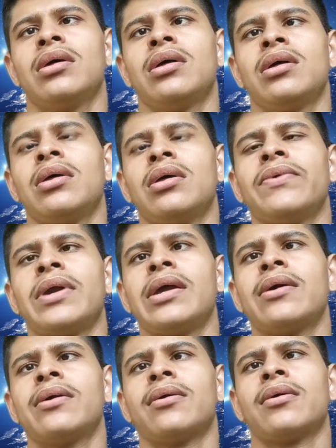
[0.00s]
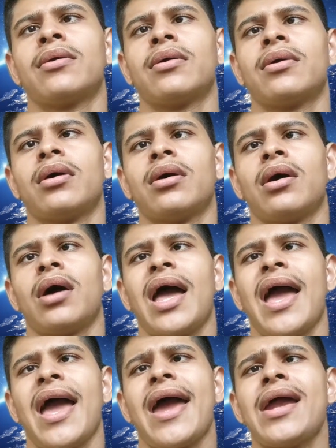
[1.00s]
video,
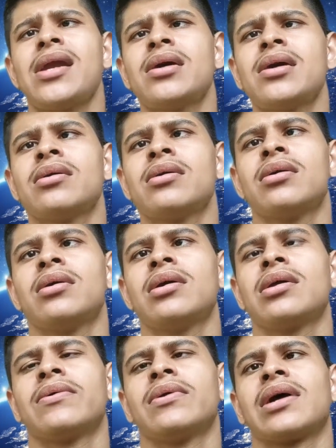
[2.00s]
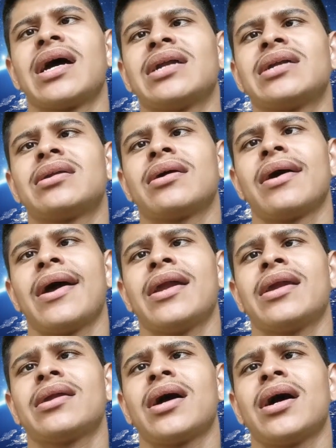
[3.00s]
and you will get
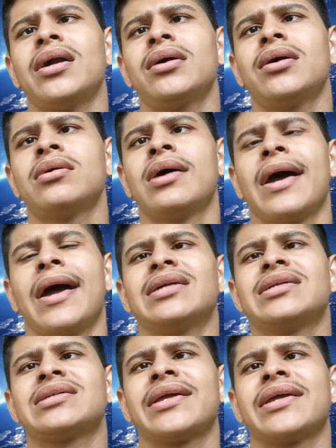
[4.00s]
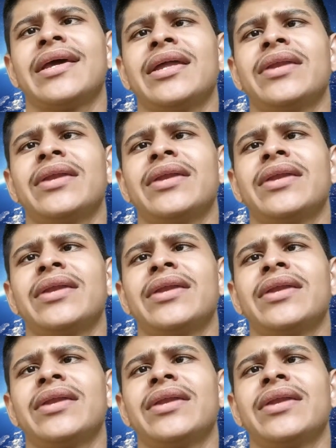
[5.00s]
end card, end screen.